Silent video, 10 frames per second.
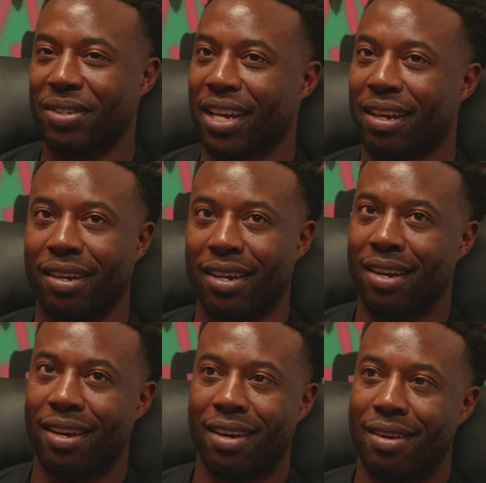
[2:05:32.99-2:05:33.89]
So it's like,
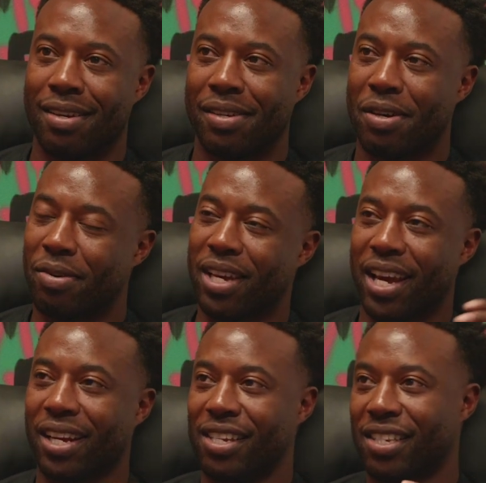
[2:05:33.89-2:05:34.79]

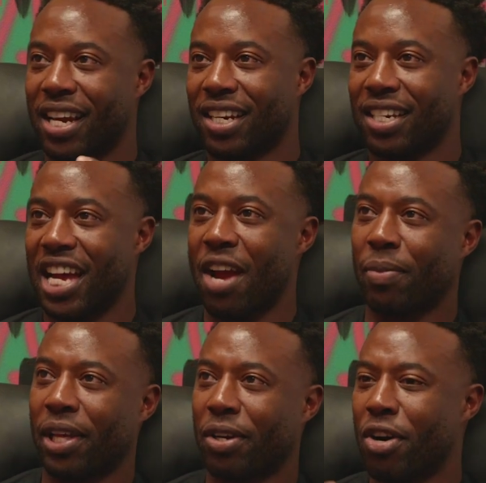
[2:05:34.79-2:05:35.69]
okay, the second
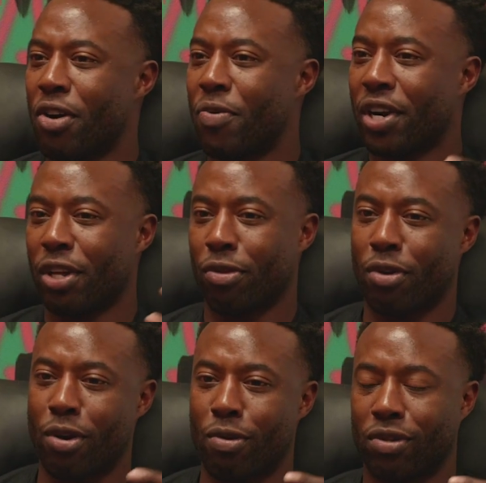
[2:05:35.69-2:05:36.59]
time we're like, oh, we're going to
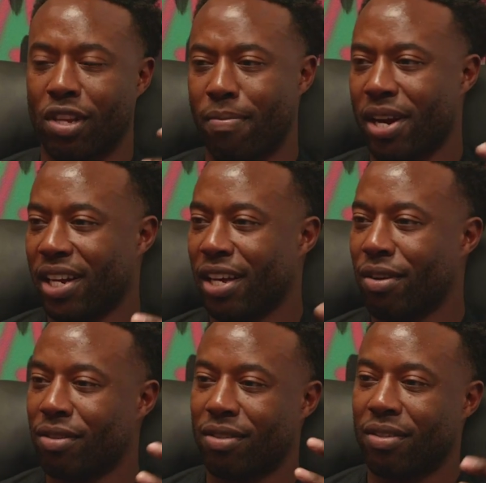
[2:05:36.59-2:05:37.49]
throw somebody
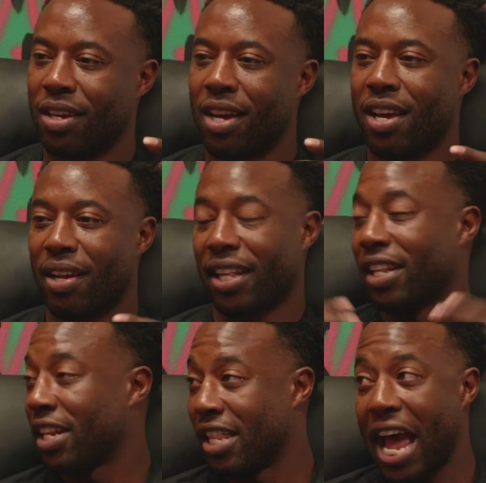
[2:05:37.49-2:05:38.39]
else. Like,
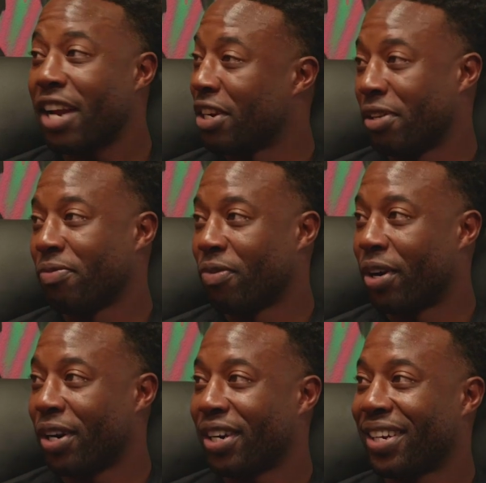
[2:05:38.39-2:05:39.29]
and then that didn't
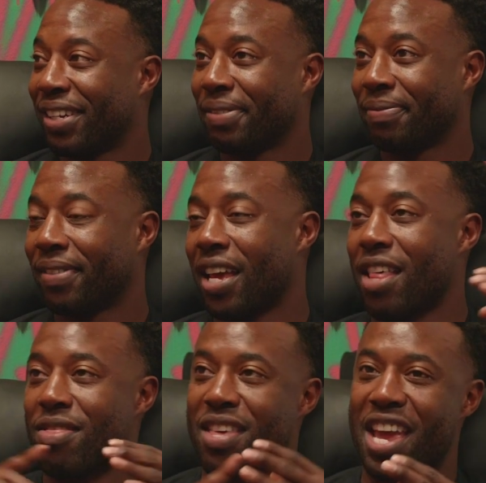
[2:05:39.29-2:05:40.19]
work.
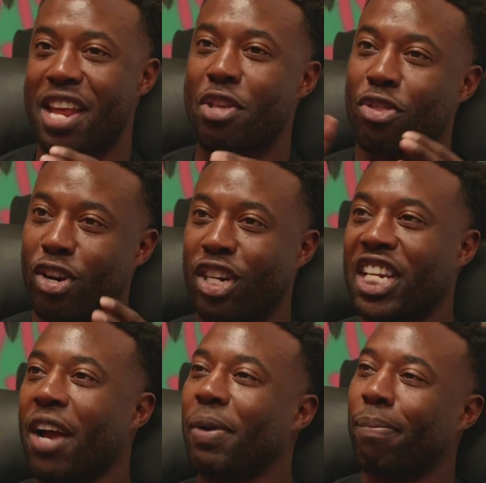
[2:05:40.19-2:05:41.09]
And then the
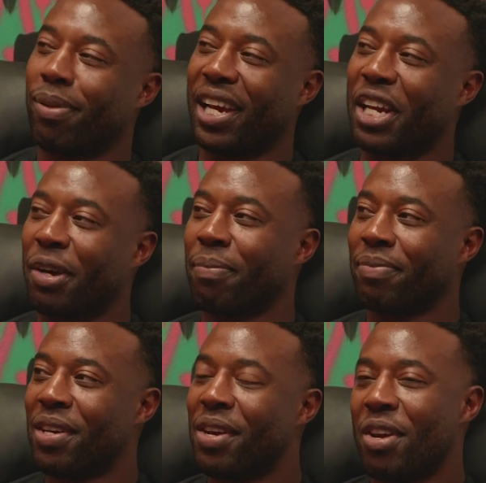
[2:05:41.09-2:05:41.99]
third time we played
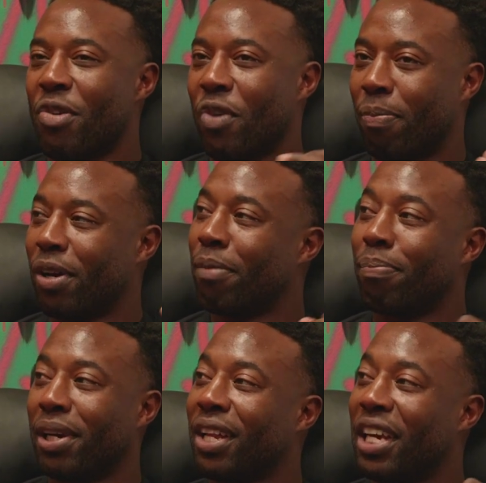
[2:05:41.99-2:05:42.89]
him, we
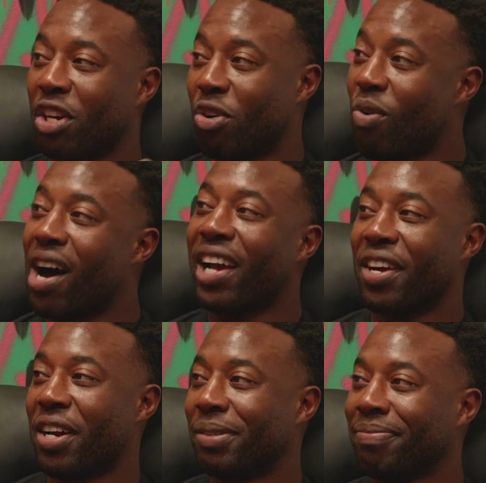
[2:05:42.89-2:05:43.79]
put Billy and
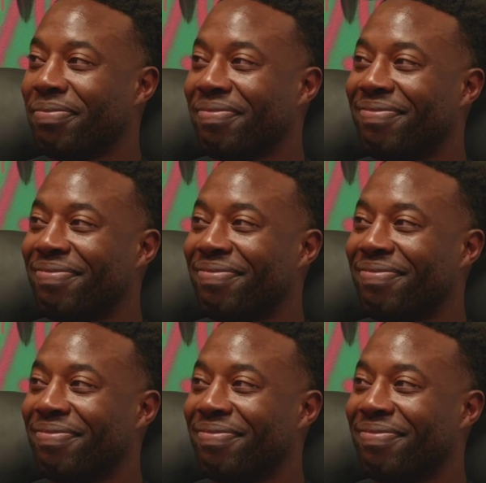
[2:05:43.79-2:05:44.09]
Kawhi on him.